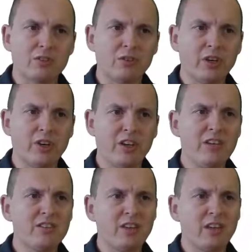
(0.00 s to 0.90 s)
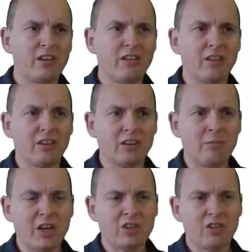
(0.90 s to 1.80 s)
You can easily
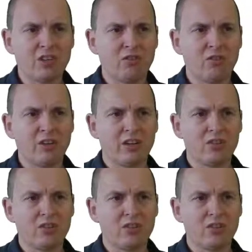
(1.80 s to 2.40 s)
imagine that you can